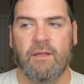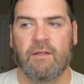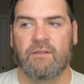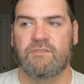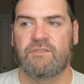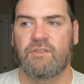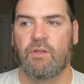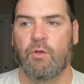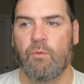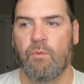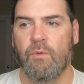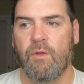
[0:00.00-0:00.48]

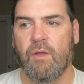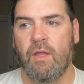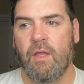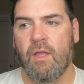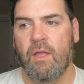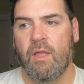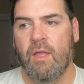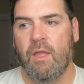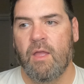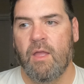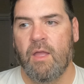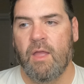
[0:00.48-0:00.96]
So
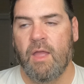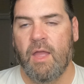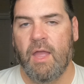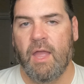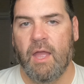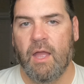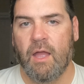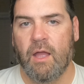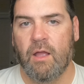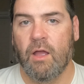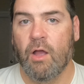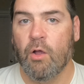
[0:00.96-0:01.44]

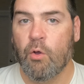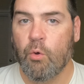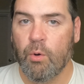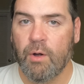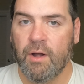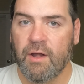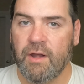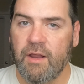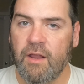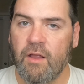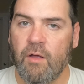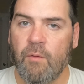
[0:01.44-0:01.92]

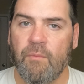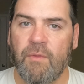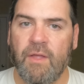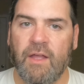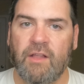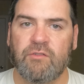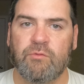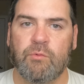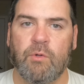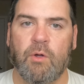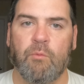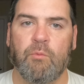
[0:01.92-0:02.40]
according to him,
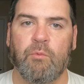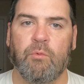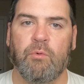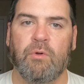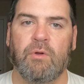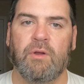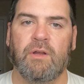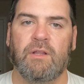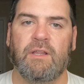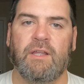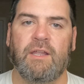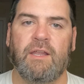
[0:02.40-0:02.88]
that's what
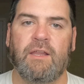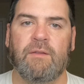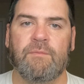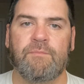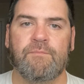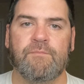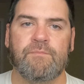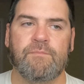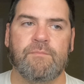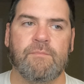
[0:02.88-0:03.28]
really